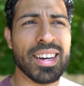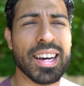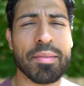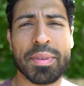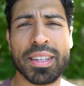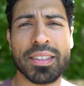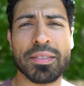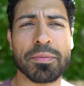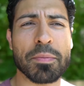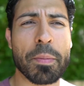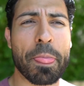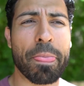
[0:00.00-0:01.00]
I mean,
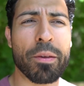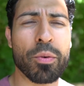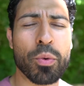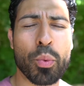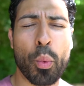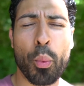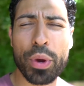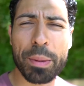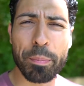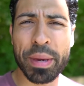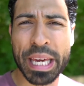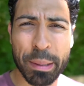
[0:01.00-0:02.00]
we
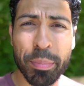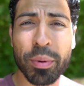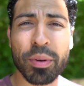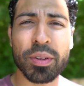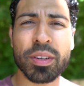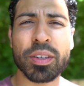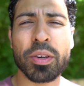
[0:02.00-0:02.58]
people,